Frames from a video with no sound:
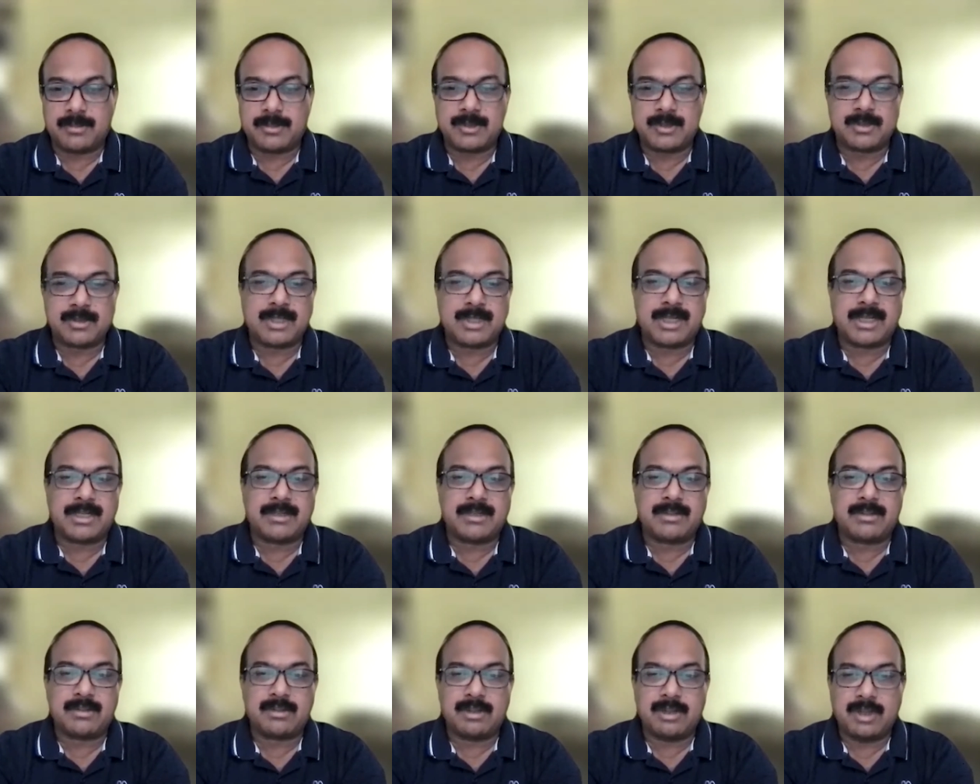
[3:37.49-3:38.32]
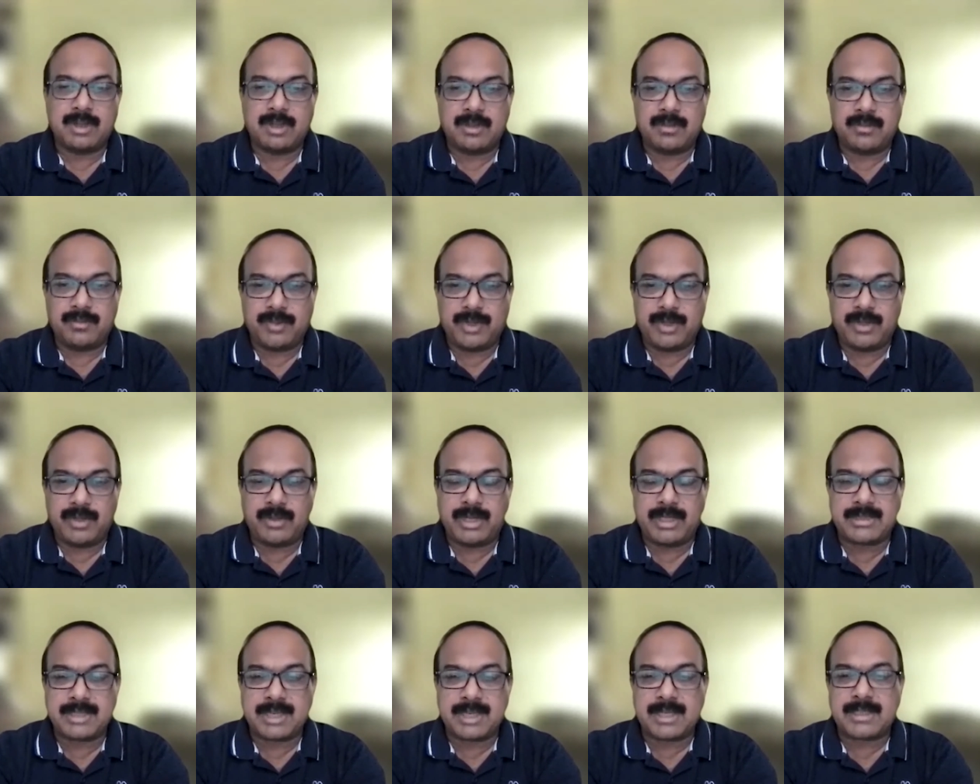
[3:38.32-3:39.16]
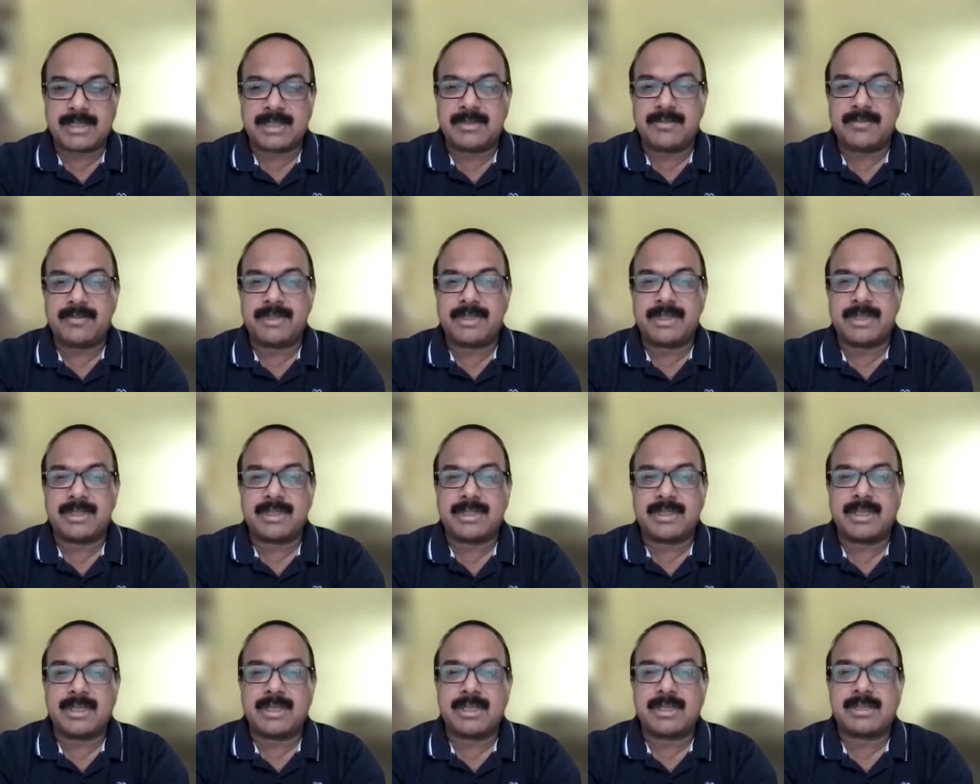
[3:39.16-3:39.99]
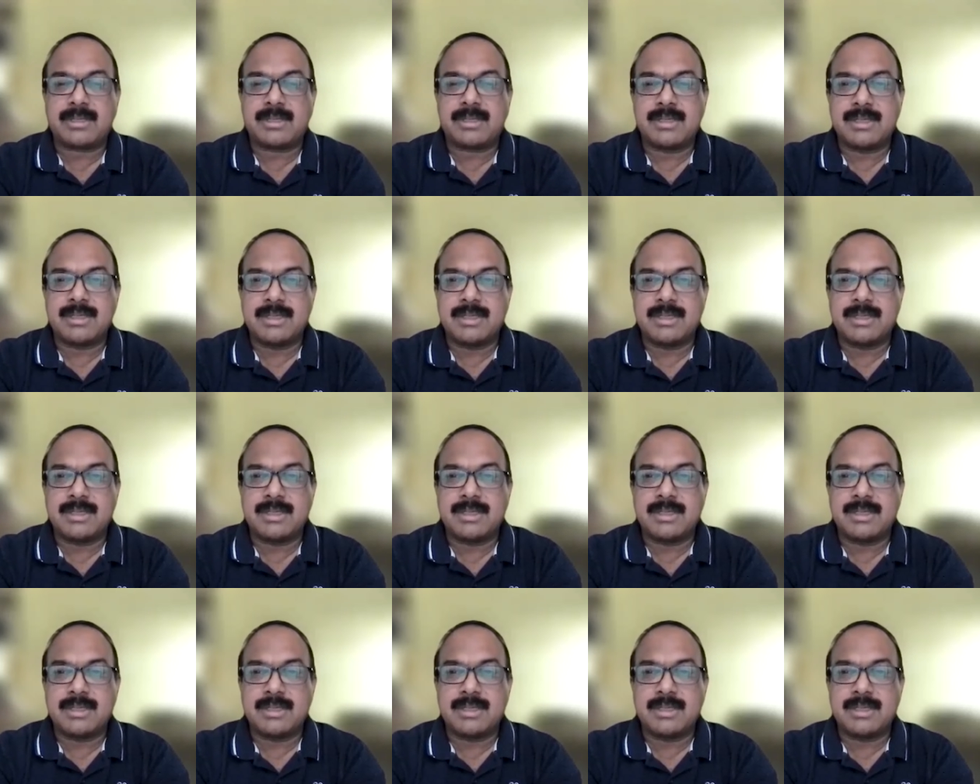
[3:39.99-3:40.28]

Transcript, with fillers: so that you know we know exactly whether they are